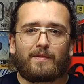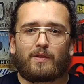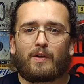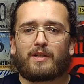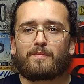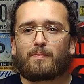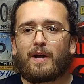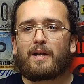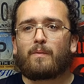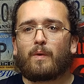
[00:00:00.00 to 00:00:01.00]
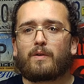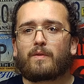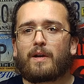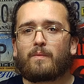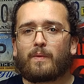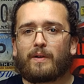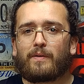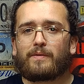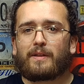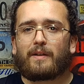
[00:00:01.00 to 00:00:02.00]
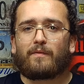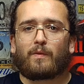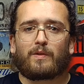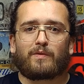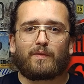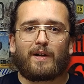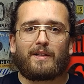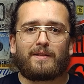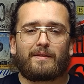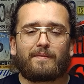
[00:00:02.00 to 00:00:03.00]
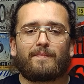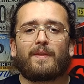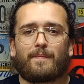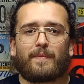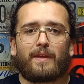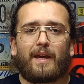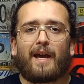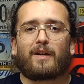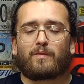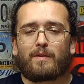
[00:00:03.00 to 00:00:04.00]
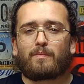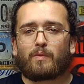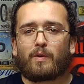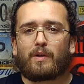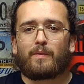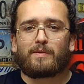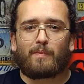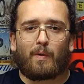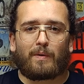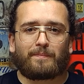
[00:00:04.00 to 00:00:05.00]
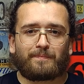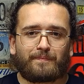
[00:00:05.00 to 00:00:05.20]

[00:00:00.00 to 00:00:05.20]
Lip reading: started spraying wood grain wheels for his friends, and Grip Royal was born.